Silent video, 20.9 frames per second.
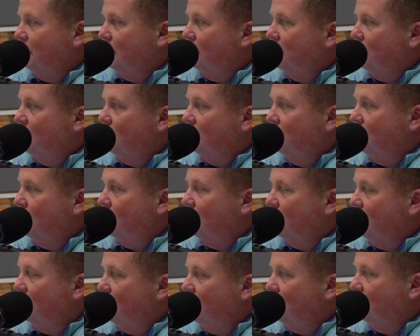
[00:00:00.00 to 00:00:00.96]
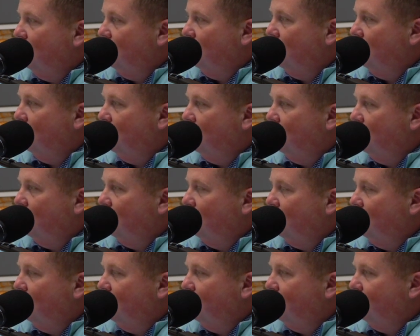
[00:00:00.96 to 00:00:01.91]

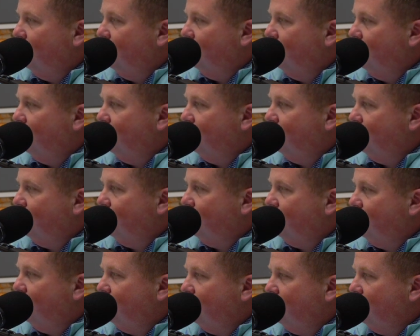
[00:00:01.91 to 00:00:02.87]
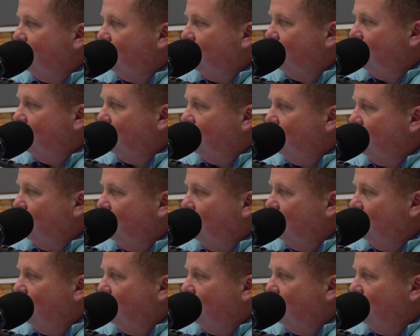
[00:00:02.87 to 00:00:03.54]
This person isn't speaking.